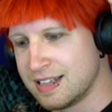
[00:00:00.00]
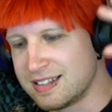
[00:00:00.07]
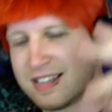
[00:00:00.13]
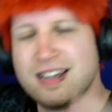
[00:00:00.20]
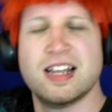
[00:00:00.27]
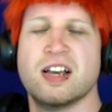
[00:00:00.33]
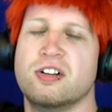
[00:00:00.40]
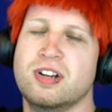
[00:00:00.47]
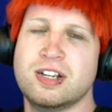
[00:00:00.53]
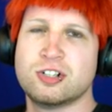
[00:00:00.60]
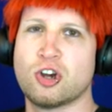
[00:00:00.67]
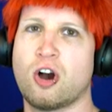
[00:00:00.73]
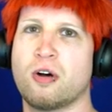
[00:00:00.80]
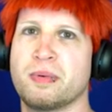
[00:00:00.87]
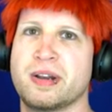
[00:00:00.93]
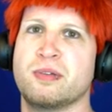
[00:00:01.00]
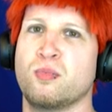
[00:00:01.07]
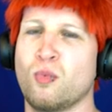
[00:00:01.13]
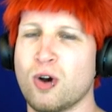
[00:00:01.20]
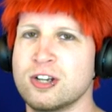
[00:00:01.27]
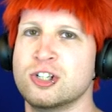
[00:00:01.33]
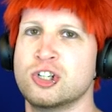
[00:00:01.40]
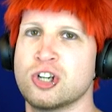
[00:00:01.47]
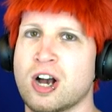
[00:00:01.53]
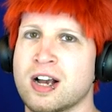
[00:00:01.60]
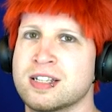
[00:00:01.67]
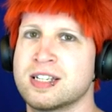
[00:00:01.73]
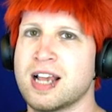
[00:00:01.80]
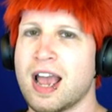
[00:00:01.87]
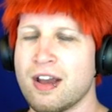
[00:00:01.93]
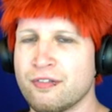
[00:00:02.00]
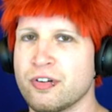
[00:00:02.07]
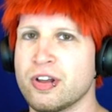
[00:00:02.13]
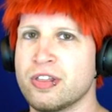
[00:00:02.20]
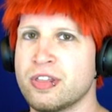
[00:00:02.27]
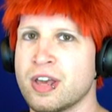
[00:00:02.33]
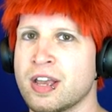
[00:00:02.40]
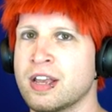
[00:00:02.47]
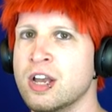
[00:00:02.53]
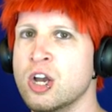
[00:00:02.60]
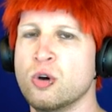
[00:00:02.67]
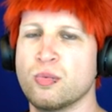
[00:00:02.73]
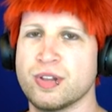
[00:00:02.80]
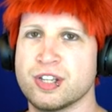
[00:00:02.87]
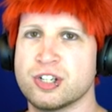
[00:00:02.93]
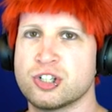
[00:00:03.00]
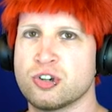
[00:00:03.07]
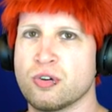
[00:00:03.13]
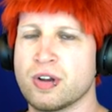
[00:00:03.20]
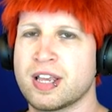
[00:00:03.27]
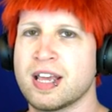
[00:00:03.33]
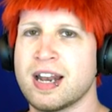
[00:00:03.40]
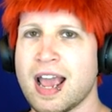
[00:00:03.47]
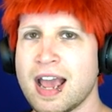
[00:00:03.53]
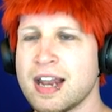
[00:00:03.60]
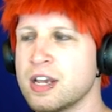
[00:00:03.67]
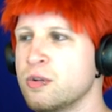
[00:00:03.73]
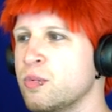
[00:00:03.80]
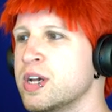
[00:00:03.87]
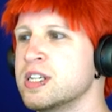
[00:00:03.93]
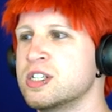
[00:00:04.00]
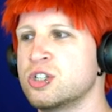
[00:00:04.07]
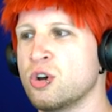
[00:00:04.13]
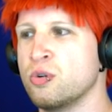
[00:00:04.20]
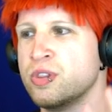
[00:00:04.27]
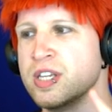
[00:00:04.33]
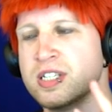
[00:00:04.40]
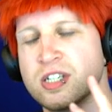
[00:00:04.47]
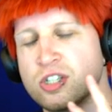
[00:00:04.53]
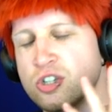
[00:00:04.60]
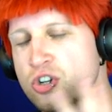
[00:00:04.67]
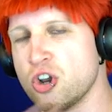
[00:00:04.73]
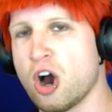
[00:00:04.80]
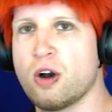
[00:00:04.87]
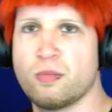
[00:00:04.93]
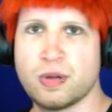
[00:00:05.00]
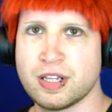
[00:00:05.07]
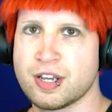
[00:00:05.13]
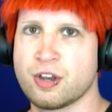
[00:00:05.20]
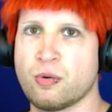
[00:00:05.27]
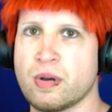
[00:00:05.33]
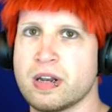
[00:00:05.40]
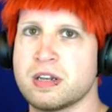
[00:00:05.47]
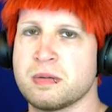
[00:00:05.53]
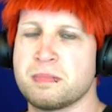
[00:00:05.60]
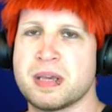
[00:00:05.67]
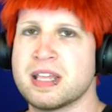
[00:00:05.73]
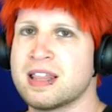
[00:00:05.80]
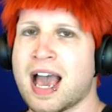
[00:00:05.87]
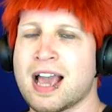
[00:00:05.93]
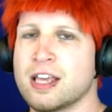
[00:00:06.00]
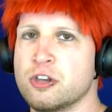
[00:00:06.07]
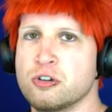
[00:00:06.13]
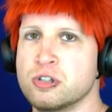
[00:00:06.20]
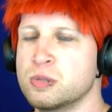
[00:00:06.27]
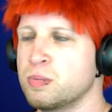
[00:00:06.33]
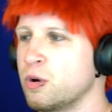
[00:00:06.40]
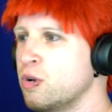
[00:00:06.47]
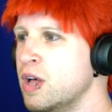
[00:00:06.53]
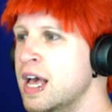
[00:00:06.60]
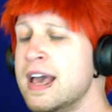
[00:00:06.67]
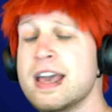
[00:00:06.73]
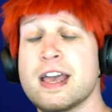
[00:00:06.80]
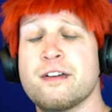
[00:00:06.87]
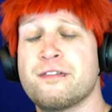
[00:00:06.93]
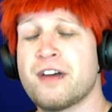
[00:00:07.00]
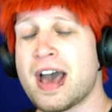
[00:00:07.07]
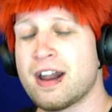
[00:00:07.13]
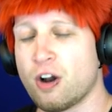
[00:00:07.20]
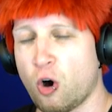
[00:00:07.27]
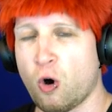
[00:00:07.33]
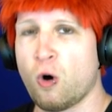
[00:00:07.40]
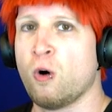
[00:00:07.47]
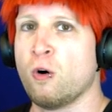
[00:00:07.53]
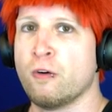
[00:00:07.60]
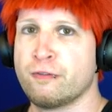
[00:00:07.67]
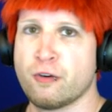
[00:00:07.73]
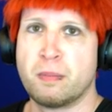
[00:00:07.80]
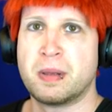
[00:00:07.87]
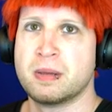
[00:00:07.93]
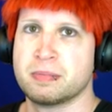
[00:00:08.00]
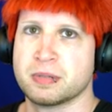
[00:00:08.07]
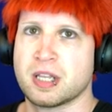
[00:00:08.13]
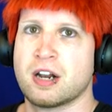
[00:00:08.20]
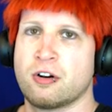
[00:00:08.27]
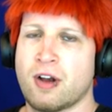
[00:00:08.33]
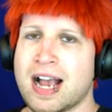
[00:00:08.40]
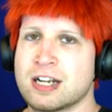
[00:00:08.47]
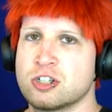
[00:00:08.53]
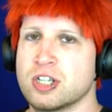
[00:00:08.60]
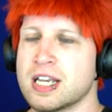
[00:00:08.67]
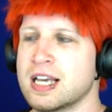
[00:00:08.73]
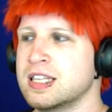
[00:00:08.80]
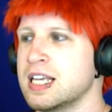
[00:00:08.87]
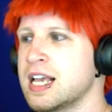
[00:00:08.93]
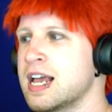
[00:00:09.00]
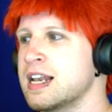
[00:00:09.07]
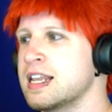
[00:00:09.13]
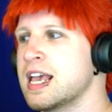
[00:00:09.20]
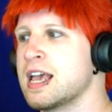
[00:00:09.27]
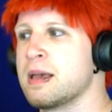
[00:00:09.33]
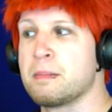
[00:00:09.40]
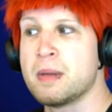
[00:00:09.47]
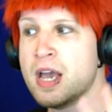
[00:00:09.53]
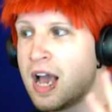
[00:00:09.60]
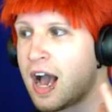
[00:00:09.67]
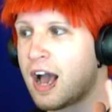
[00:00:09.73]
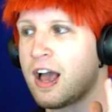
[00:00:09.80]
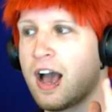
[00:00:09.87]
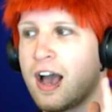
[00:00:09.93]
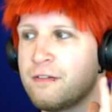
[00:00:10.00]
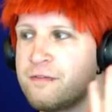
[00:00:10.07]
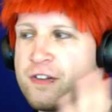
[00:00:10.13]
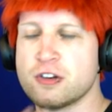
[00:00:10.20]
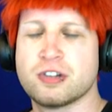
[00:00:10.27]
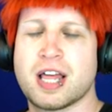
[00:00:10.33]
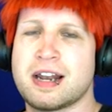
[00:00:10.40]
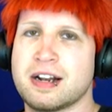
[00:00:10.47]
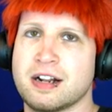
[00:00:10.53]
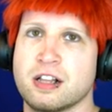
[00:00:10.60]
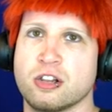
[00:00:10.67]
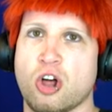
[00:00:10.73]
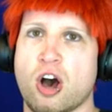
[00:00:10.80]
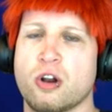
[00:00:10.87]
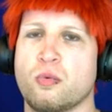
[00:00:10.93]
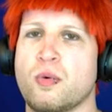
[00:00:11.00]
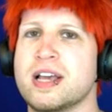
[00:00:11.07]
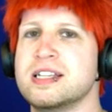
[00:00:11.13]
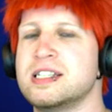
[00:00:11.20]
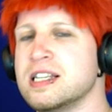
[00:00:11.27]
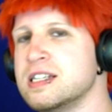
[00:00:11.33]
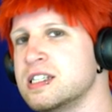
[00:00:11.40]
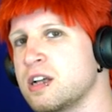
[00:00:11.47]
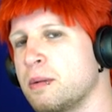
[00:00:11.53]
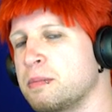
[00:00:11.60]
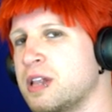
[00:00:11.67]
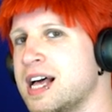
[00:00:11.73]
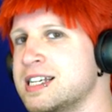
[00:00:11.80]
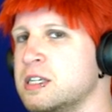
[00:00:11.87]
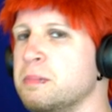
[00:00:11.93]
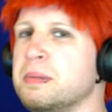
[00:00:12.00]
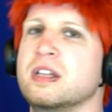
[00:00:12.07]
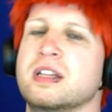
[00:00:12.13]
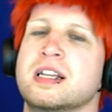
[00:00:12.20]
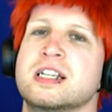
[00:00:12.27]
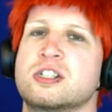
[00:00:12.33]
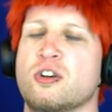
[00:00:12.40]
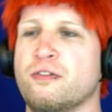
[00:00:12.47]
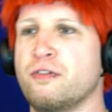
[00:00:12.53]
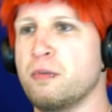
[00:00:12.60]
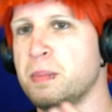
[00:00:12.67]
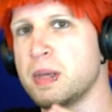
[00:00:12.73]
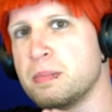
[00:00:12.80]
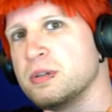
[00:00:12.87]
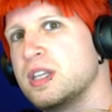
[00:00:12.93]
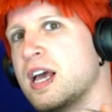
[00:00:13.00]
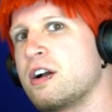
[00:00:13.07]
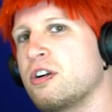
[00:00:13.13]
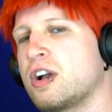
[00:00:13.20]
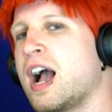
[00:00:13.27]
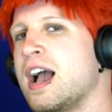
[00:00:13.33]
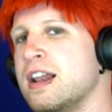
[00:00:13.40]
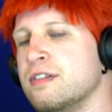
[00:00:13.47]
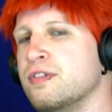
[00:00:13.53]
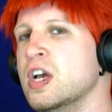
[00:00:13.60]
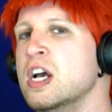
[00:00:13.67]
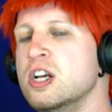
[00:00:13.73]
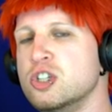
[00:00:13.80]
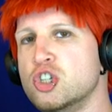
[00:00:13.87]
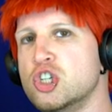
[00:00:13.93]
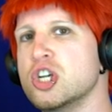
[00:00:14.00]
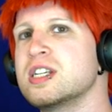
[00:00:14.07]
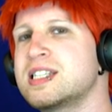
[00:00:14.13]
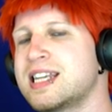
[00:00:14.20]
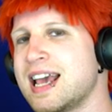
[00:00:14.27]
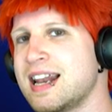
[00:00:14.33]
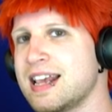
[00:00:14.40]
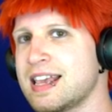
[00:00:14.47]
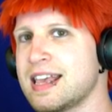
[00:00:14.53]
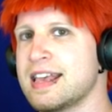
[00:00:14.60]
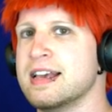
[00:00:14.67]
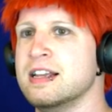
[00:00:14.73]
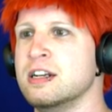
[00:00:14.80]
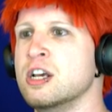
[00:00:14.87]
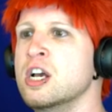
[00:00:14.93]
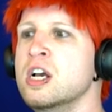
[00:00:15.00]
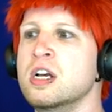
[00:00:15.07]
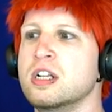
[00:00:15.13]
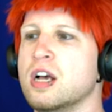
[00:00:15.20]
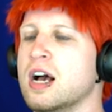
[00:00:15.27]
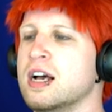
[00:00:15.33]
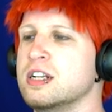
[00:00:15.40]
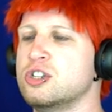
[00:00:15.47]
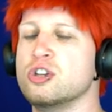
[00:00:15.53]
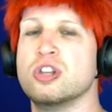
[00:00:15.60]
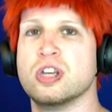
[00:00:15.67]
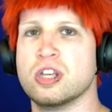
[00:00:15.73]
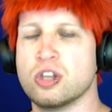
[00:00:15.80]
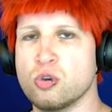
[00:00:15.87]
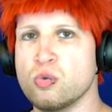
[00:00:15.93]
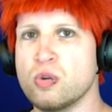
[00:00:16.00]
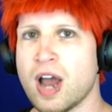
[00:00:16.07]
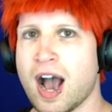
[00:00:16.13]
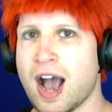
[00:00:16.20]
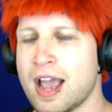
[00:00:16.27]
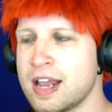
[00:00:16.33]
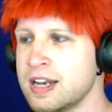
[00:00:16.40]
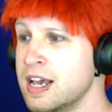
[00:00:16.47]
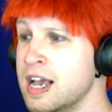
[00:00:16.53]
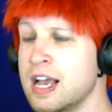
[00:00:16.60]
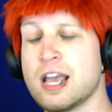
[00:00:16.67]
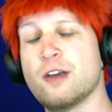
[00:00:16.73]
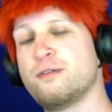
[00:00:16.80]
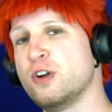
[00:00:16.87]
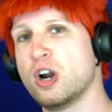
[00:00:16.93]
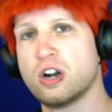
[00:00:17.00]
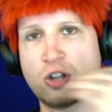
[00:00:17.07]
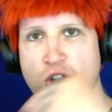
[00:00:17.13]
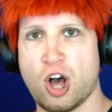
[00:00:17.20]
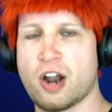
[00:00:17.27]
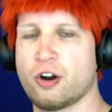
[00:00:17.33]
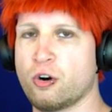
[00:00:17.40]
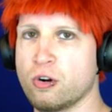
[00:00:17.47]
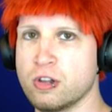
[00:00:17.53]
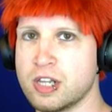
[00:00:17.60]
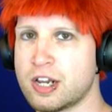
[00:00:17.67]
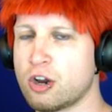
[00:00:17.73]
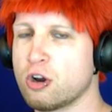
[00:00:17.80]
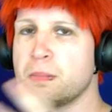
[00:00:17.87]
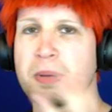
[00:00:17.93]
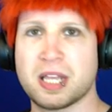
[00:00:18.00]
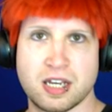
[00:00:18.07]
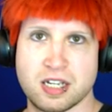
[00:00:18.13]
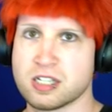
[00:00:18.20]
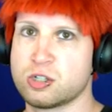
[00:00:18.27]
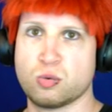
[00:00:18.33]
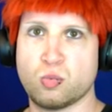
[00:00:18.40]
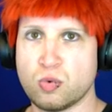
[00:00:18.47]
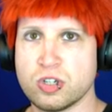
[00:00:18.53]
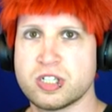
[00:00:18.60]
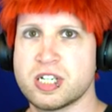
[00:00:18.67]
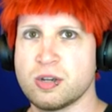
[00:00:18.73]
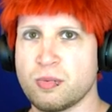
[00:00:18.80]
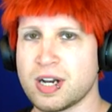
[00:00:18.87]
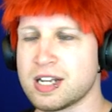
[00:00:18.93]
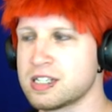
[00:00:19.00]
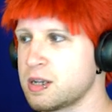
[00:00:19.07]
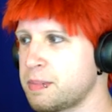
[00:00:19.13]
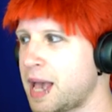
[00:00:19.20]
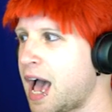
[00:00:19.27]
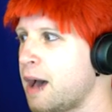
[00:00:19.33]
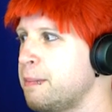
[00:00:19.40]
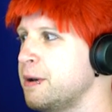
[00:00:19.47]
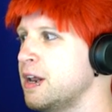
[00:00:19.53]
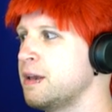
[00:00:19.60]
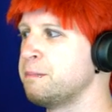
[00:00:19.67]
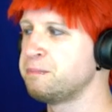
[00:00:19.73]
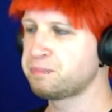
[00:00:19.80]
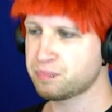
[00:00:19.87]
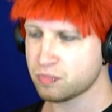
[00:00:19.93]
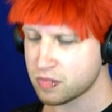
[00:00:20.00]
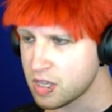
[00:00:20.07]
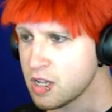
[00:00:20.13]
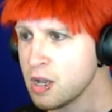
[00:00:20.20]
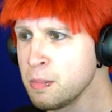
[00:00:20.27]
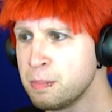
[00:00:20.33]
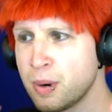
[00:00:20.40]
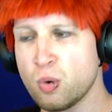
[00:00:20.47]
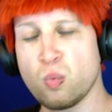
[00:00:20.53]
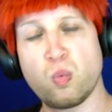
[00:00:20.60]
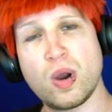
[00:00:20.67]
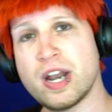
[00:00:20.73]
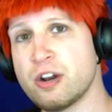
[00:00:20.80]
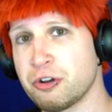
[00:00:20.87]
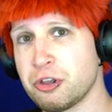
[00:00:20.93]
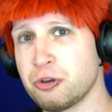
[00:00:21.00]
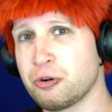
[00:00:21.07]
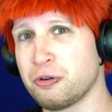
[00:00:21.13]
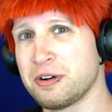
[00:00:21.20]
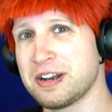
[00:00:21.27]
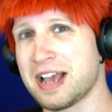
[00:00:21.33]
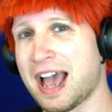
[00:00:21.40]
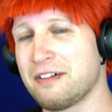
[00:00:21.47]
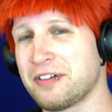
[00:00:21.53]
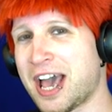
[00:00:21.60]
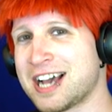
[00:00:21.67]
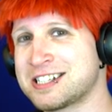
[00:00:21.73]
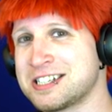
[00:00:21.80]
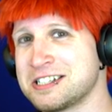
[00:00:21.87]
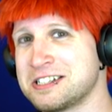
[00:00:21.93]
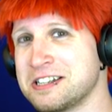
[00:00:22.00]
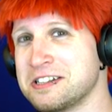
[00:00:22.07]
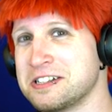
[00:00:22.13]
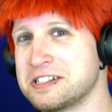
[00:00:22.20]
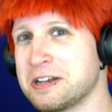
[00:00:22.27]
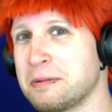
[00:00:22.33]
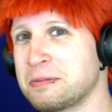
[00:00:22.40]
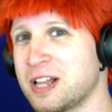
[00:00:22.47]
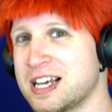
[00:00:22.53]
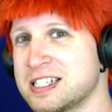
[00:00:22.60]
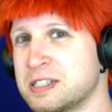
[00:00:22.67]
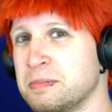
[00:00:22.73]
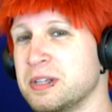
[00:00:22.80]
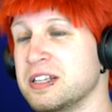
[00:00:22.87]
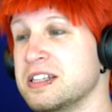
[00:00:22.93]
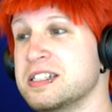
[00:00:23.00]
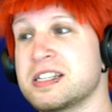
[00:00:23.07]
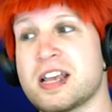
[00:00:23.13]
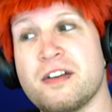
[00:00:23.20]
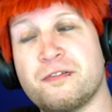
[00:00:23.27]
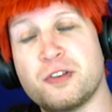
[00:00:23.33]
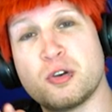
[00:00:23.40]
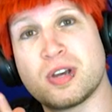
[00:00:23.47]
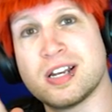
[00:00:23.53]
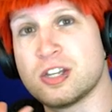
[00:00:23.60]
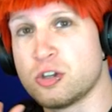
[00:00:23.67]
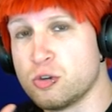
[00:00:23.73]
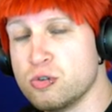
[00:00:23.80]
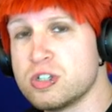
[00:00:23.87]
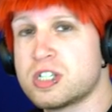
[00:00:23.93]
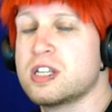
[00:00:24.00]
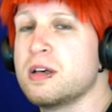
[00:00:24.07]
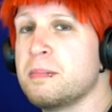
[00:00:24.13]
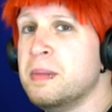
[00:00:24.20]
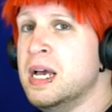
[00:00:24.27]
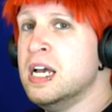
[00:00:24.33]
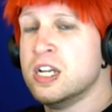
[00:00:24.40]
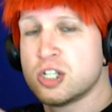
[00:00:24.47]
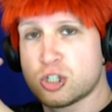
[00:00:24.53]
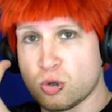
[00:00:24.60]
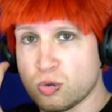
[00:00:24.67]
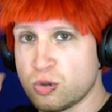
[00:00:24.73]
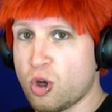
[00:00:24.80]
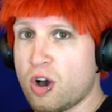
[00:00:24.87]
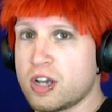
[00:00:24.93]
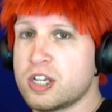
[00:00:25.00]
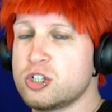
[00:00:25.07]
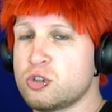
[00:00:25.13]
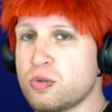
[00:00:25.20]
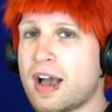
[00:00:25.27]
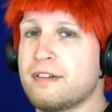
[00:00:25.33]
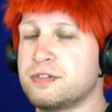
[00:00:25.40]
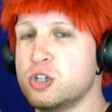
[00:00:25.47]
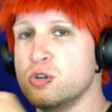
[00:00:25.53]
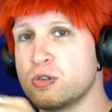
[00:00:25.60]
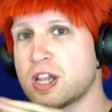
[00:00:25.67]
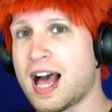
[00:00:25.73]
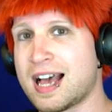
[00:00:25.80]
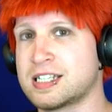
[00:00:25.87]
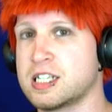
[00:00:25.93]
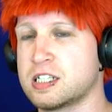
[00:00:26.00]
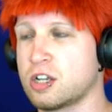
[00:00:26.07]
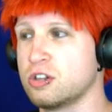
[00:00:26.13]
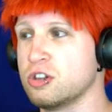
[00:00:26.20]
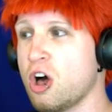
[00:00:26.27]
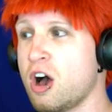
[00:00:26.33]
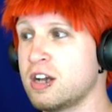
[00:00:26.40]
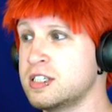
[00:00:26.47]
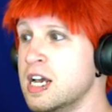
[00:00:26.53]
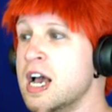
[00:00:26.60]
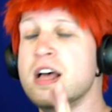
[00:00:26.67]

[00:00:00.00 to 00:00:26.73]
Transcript: the Neon Ninja already one-shots everything with his shuriken anyway, so this is not really going to be that useful, if at all, for people that are actually at the end game. I, I feel that in a lot of ways, these subclass abilities are for people that are kind of just getting in uh, to the U9, if not a lot earlier, because we'll see what ends up happening but when are you going to have access to these subclass abilities? If you can use them so long as you have two classes unlocked,